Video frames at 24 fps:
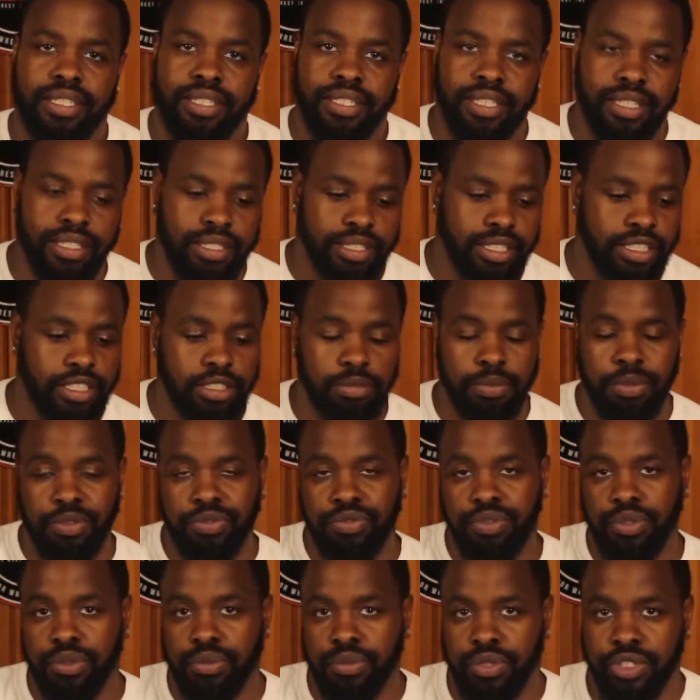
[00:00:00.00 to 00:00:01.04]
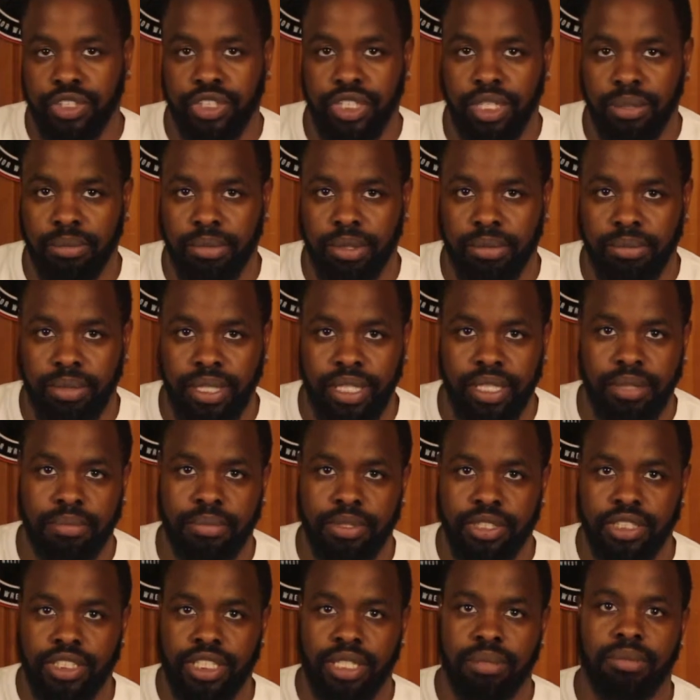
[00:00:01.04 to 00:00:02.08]
and he's been feuding with Shane McMahon,
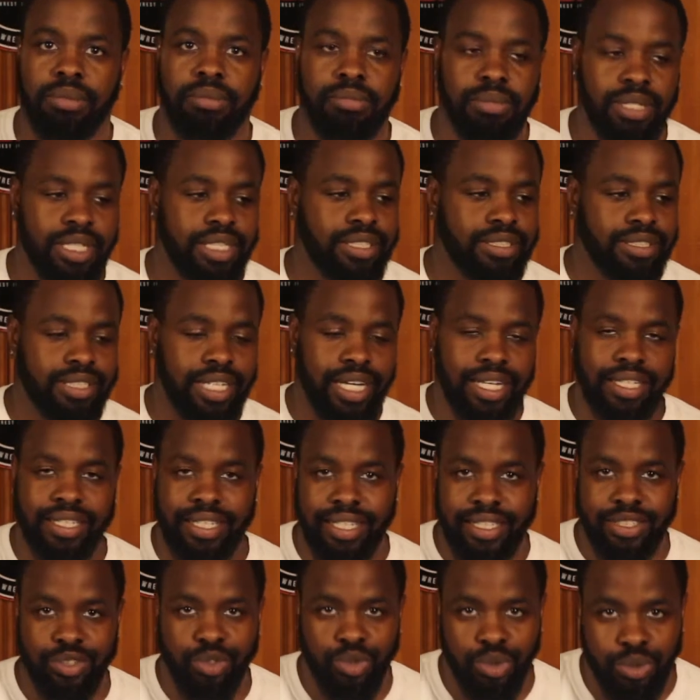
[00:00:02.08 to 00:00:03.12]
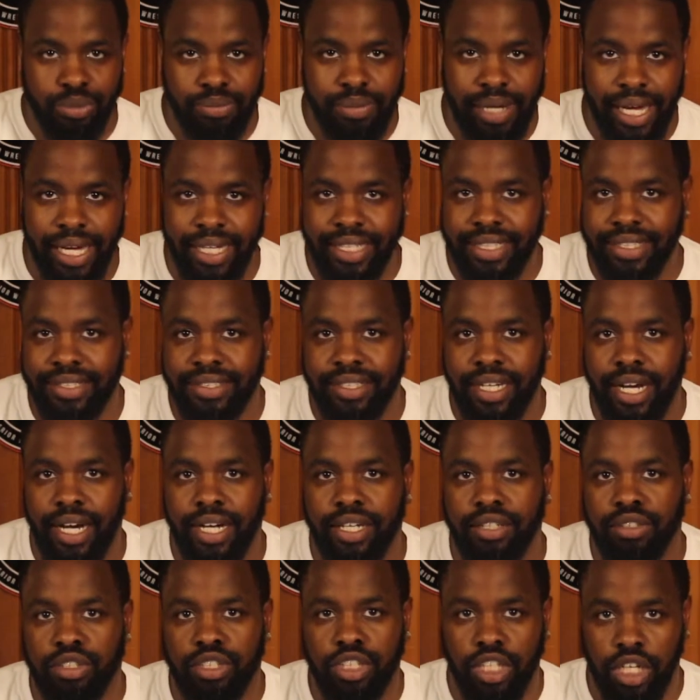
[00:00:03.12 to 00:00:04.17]
but Shane McMahon has not let Drew
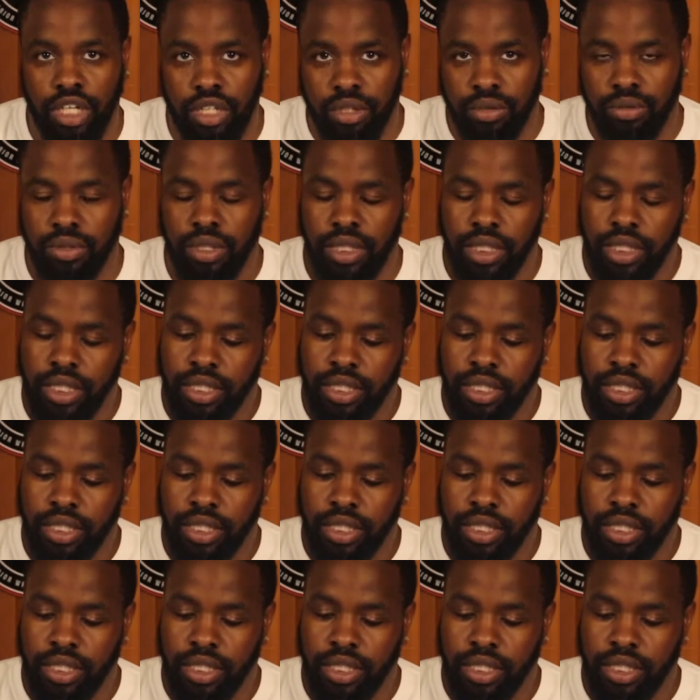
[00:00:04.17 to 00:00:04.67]
McIntyre go.